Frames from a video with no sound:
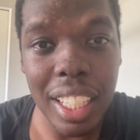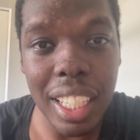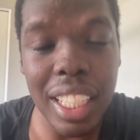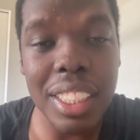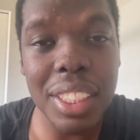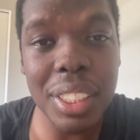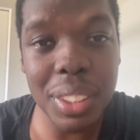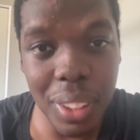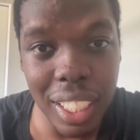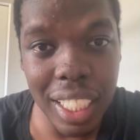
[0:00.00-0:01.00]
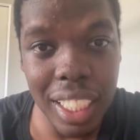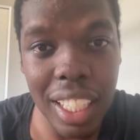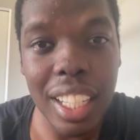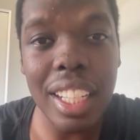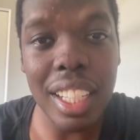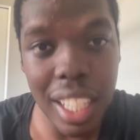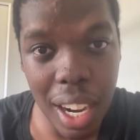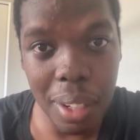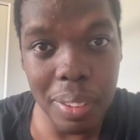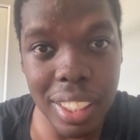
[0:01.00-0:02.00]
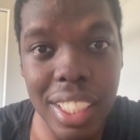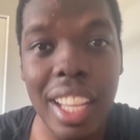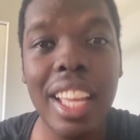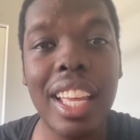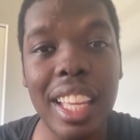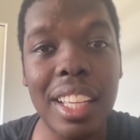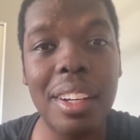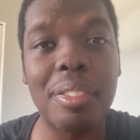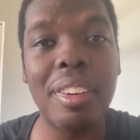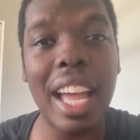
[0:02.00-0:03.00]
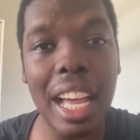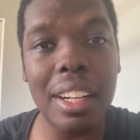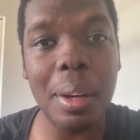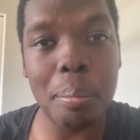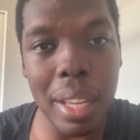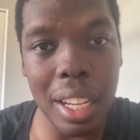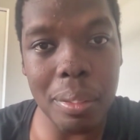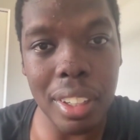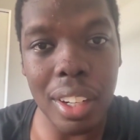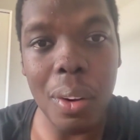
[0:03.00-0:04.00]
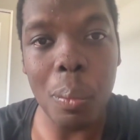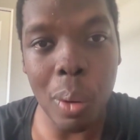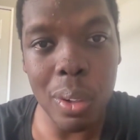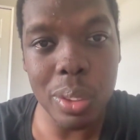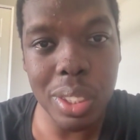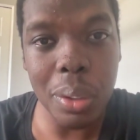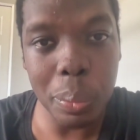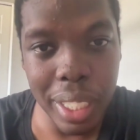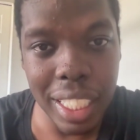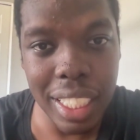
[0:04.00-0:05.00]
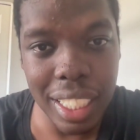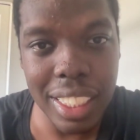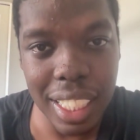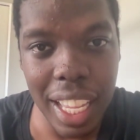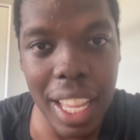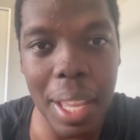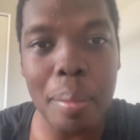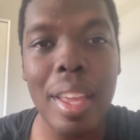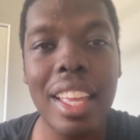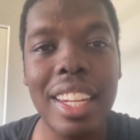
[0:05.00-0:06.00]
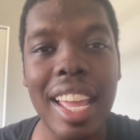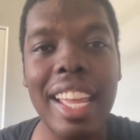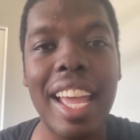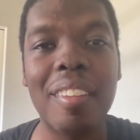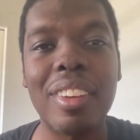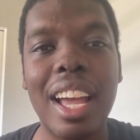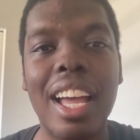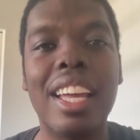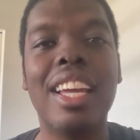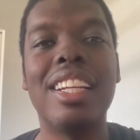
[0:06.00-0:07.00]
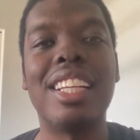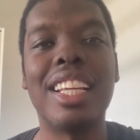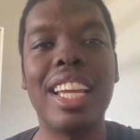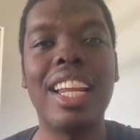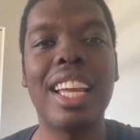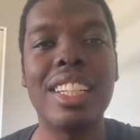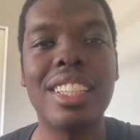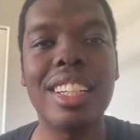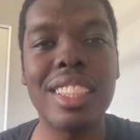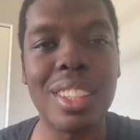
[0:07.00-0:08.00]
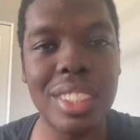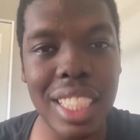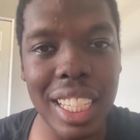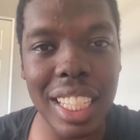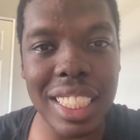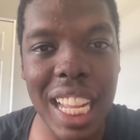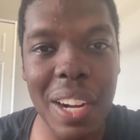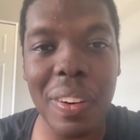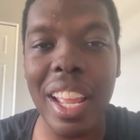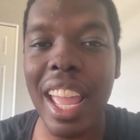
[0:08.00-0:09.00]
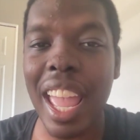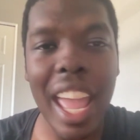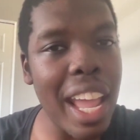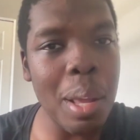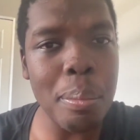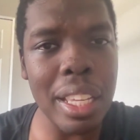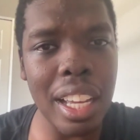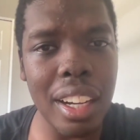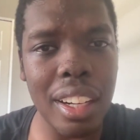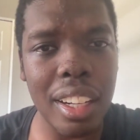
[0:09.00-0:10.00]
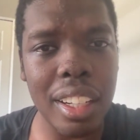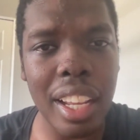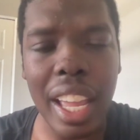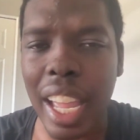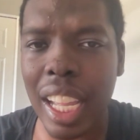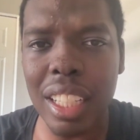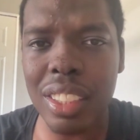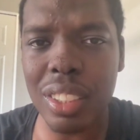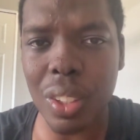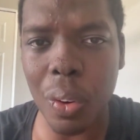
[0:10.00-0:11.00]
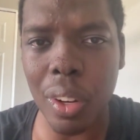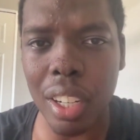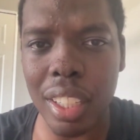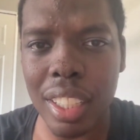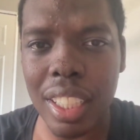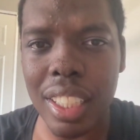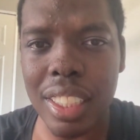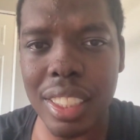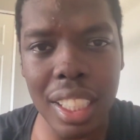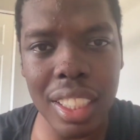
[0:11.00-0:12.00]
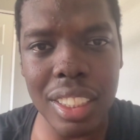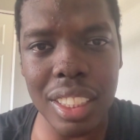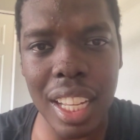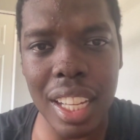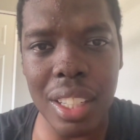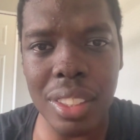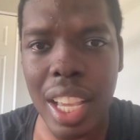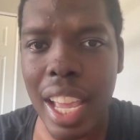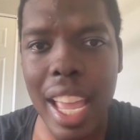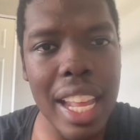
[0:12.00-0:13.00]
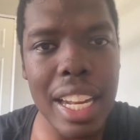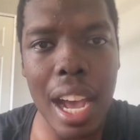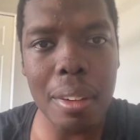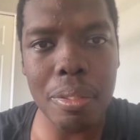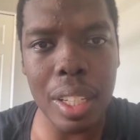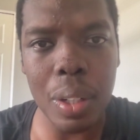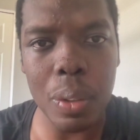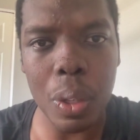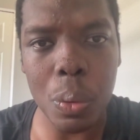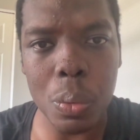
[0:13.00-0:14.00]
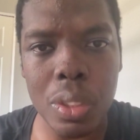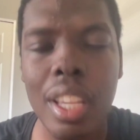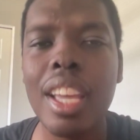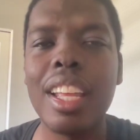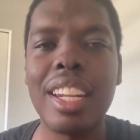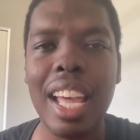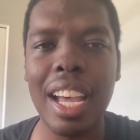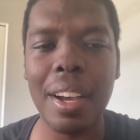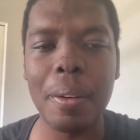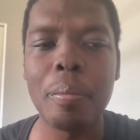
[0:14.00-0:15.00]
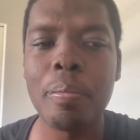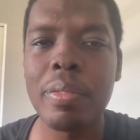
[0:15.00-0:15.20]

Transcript: is straight garbage. If Alabama wants to win this game, they have got to get into your secondary and beyond and score touchdowns and not field goals. Now,